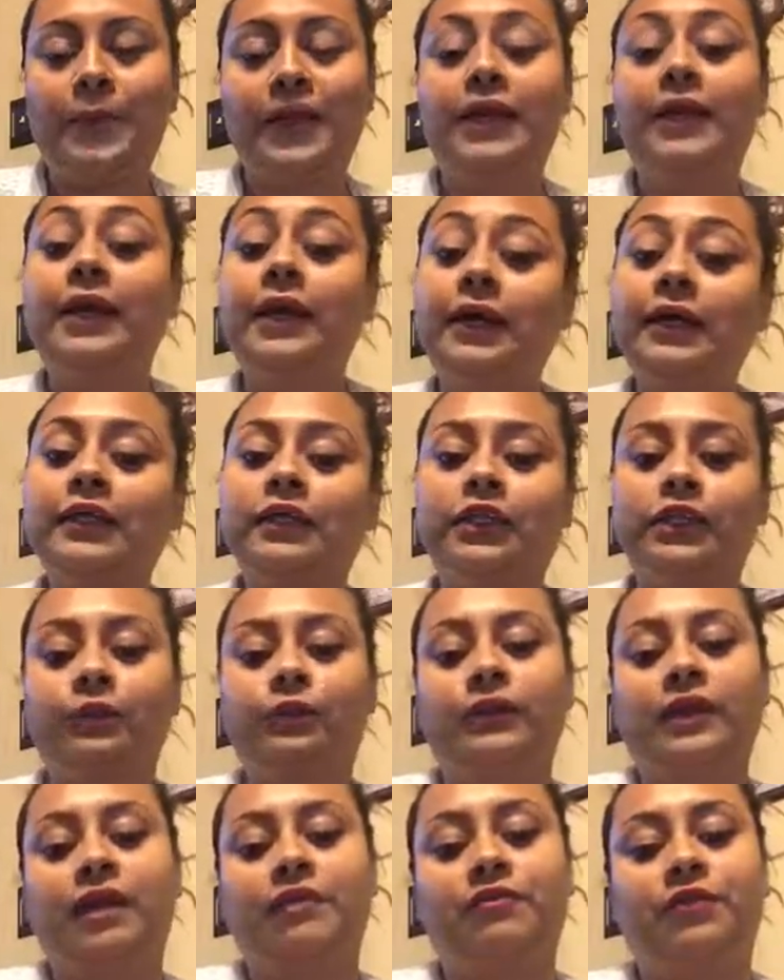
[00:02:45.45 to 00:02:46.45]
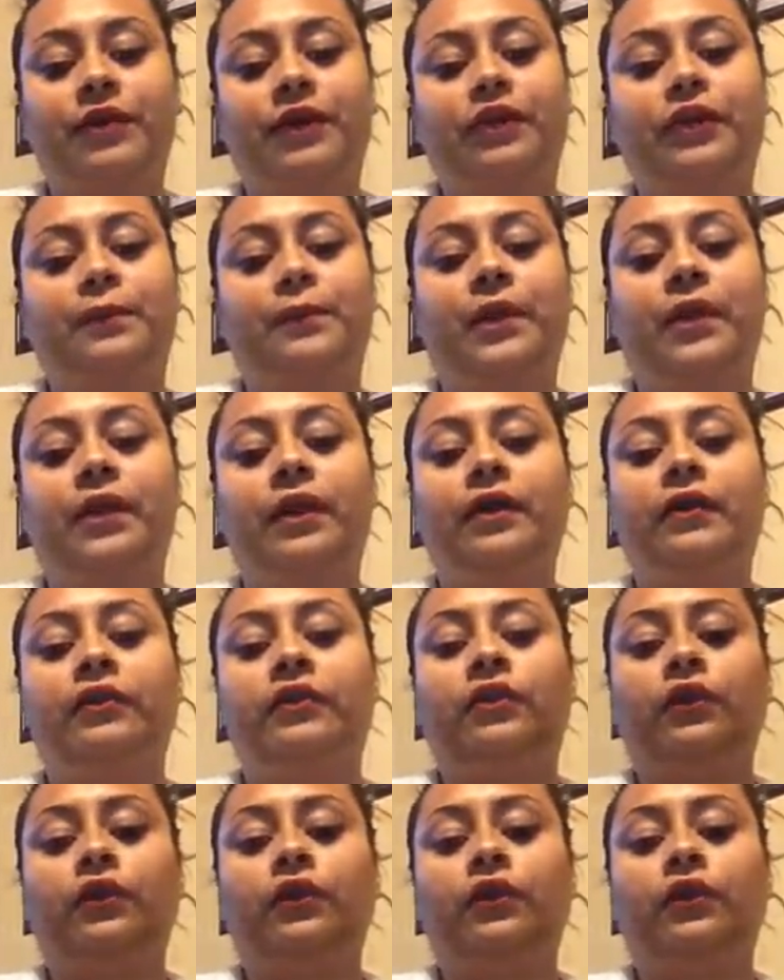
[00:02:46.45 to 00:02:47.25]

because she was African American.